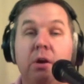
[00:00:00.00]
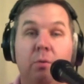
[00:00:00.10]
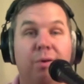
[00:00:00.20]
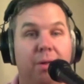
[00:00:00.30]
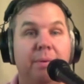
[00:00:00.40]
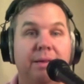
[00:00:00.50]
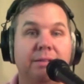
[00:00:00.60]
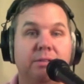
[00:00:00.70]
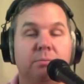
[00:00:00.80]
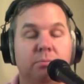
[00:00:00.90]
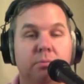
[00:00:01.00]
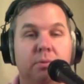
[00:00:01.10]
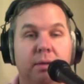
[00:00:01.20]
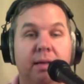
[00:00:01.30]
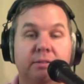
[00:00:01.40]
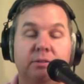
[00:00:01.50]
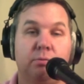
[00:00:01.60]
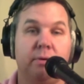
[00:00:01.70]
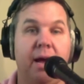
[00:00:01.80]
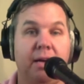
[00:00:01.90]
Well, I mean that's the
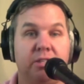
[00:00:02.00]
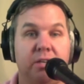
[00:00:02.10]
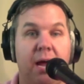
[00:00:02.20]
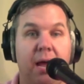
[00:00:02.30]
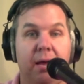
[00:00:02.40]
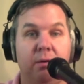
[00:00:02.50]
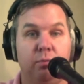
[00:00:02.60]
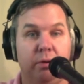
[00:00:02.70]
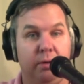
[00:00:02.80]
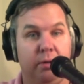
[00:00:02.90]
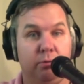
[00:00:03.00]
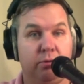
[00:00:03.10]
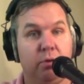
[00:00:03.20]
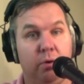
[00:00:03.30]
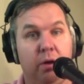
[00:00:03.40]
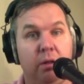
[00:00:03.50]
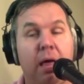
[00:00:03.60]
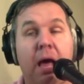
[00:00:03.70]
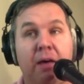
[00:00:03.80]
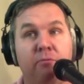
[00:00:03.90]
reaction I had when it was going on
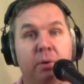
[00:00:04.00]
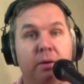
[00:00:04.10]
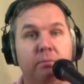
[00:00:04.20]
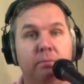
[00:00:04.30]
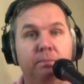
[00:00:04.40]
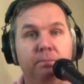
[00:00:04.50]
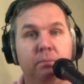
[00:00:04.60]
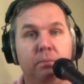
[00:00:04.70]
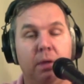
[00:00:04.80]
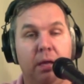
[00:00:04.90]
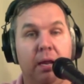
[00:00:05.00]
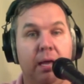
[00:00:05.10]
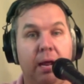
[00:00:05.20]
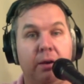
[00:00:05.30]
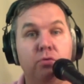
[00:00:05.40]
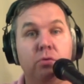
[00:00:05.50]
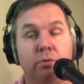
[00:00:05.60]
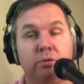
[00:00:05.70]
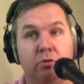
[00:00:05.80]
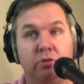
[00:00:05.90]
live, but and I knew it
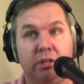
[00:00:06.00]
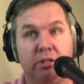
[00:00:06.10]
was OJ